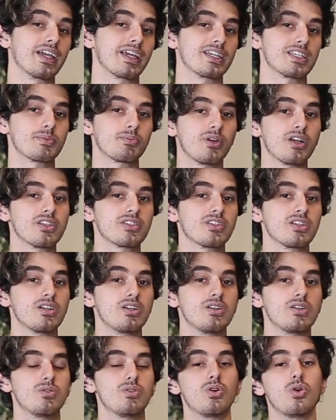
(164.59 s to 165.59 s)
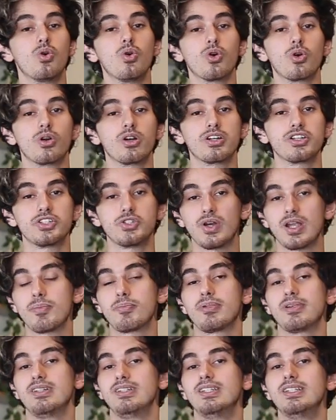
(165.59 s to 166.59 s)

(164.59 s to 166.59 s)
like espresso or drip.